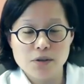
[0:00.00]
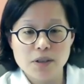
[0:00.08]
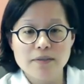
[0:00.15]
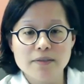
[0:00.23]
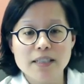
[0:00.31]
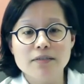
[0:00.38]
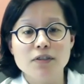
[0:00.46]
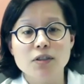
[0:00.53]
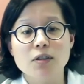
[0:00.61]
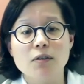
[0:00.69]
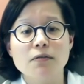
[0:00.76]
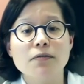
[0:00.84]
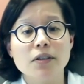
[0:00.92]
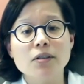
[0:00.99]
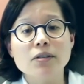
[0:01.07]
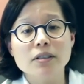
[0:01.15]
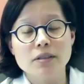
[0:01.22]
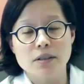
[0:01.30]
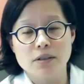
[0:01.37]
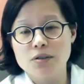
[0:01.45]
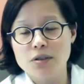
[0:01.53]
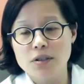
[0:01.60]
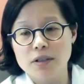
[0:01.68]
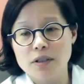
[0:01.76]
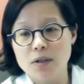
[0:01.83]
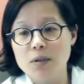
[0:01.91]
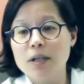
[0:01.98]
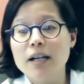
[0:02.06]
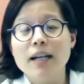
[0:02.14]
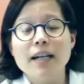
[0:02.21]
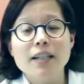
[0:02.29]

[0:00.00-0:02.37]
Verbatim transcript: So even if you don't feel the urge to go,